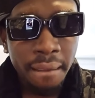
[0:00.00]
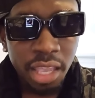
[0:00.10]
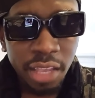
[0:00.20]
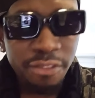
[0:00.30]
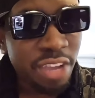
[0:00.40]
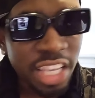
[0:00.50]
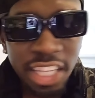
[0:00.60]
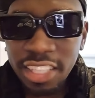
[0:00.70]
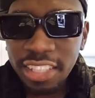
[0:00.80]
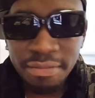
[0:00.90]
If you
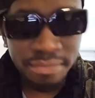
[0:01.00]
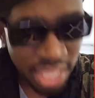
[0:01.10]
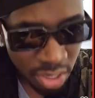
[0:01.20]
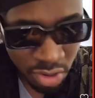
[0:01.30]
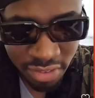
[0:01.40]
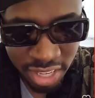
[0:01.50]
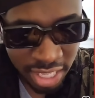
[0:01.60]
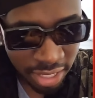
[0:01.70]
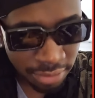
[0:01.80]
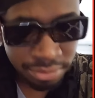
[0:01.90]
not see me over
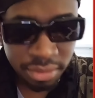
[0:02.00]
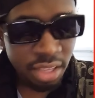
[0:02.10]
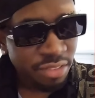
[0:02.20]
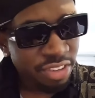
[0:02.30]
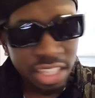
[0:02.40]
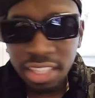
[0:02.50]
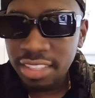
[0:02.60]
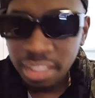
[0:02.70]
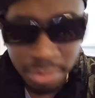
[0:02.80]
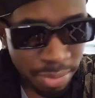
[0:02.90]
there, if you not
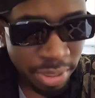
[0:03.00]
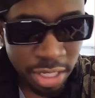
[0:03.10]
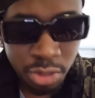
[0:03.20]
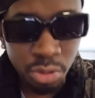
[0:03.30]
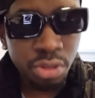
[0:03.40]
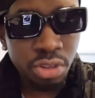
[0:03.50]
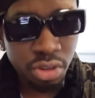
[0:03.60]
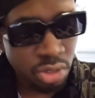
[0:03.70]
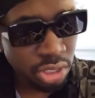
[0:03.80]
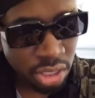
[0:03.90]
see me on the doodle
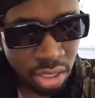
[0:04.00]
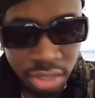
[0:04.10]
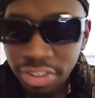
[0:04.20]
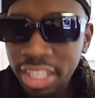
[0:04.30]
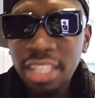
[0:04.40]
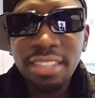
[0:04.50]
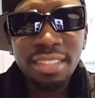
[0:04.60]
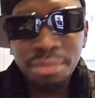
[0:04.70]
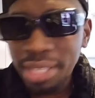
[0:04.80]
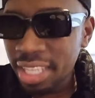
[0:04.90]
couch, if you not
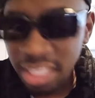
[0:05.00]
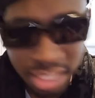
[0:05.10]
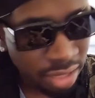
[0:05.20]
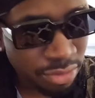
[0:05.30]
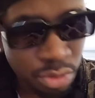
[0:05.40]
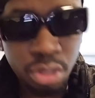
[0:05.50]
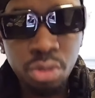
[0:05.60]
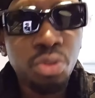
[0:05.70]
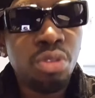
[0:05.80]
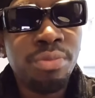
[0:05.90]
see me interview the
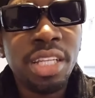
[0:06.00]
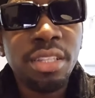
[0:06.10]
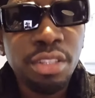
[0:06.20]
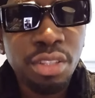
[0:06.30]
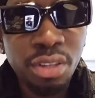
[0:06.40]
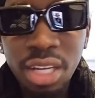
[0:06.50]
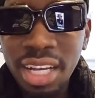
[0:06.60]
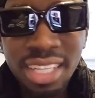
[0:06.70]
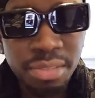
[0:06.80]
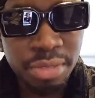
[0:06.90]
doodle man, don't
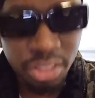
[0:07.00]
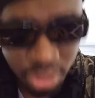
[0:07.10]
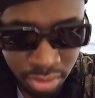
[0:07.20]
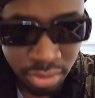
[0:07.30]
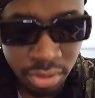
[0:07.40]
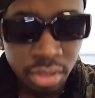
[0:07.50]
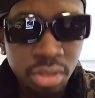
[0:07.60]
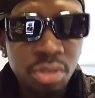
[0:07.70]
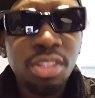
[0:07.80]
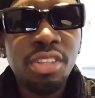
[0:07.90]
ask me nothing.
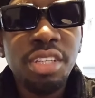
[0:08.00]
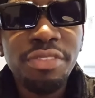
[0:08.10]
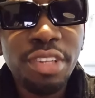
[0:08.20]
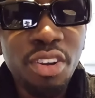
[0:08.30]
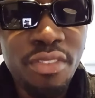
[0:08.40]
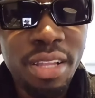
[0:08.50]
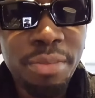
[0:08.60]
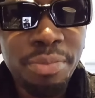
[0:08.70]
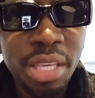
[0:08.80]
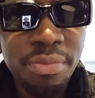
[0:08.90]
Only need to go over the
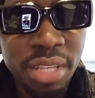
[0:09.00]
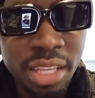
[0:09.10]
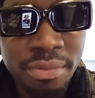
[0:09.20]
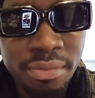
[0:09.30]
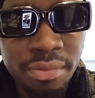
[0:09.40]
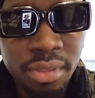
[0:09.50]
people, them.